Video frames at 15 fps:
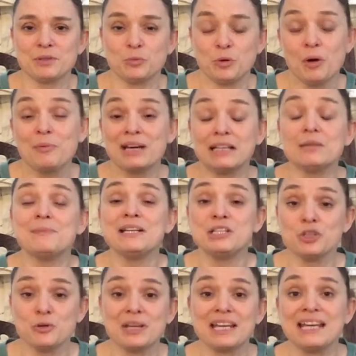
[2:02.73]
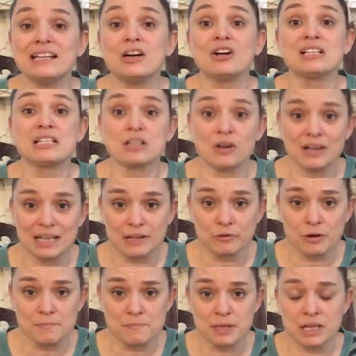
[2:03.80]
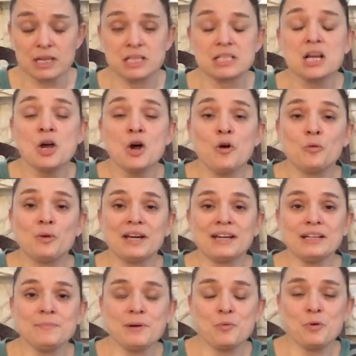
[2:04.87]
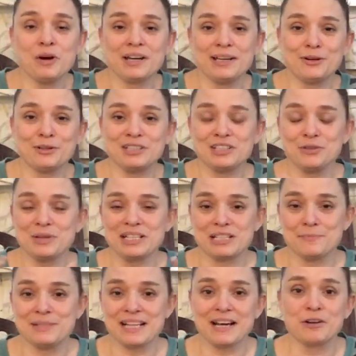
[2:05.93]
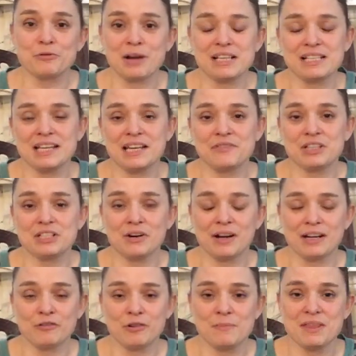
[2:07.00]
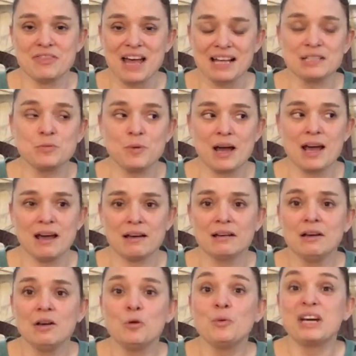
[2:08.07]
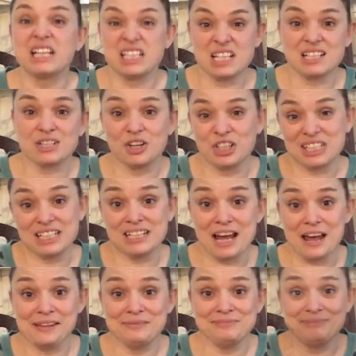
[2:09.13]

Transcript: to, what we're going to be doing in our dining room, because we're going to be working on doing some decorating in the dining room, and that's where we're going to start today.